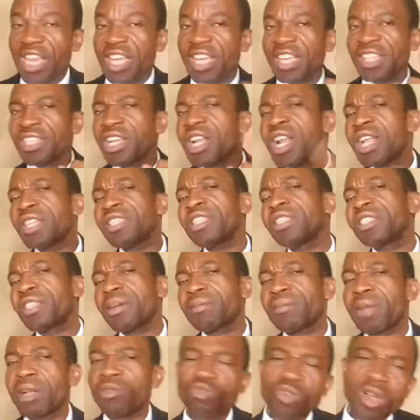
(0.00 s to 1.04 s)
In Genesis
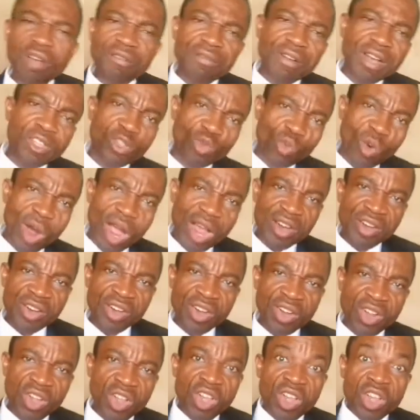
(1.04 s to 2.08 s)
chapter 12 verse 1,
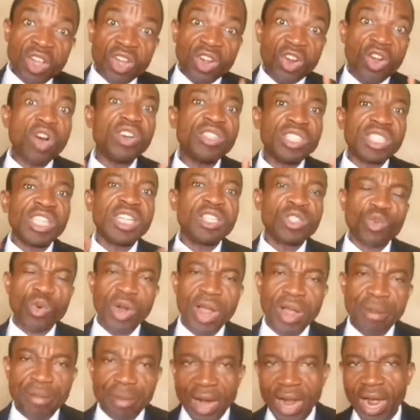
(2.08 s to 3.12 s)
God said to
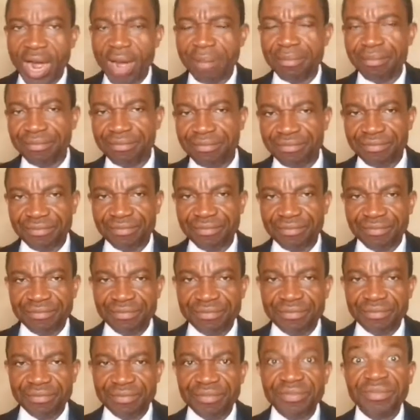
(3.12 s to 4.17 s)
Abraham,
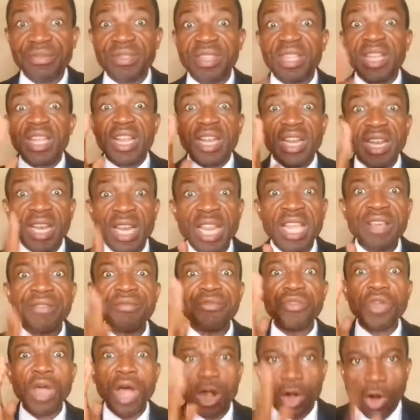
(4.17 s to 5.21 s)

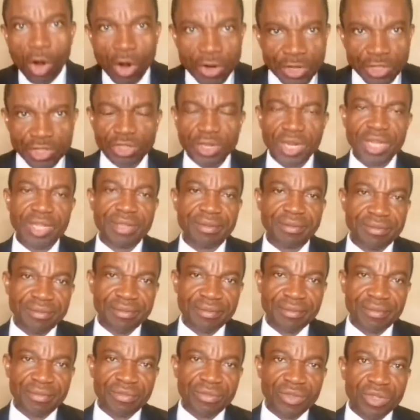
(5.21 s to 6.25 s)
leave your country,
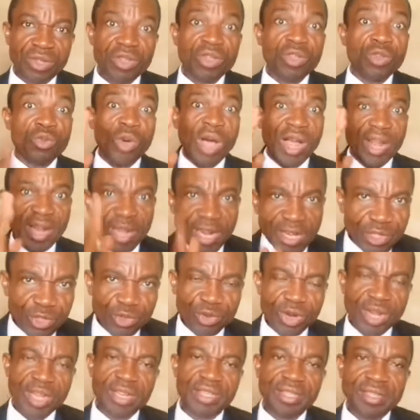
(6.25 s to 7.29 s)
your
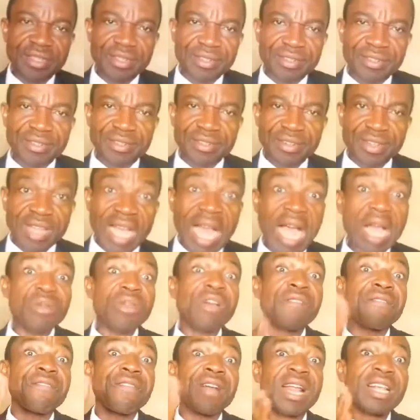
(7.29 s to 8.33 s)
kindred, and
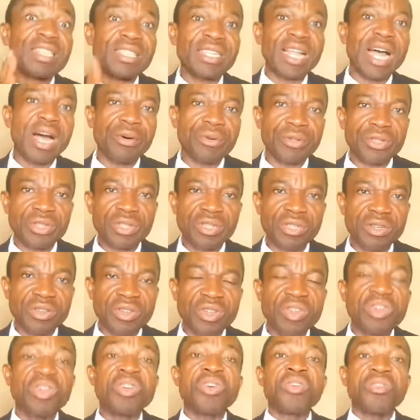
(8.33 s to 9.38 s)
your father's house
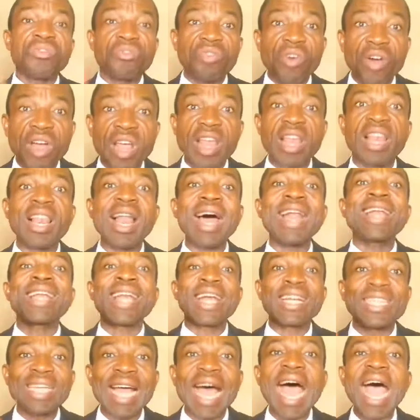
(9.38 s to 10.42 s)
for a land
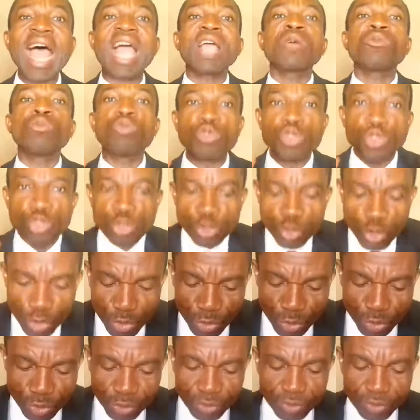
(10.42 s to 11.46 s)
that I will show you.